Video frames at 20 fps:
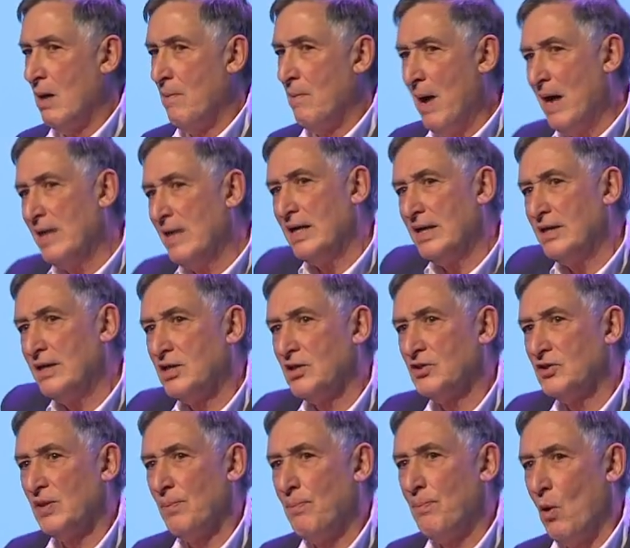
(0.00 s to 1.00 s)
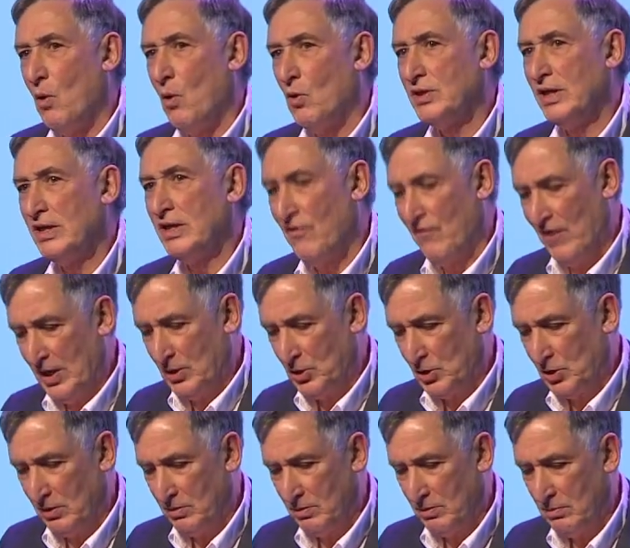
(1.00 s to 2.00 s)
Money to support
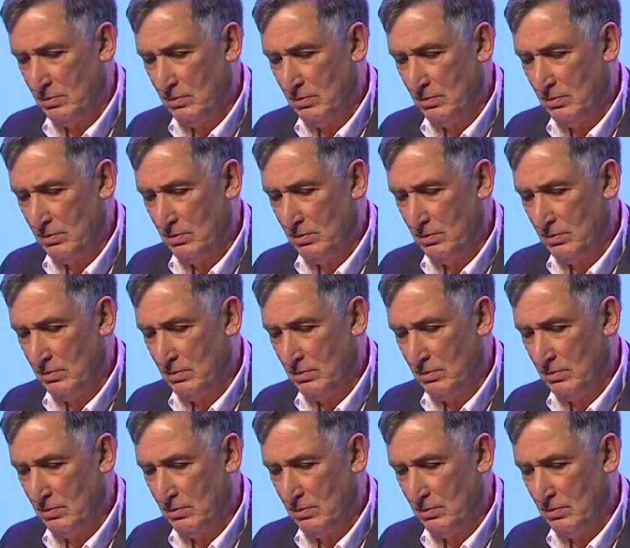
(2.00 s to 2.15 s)
innovation.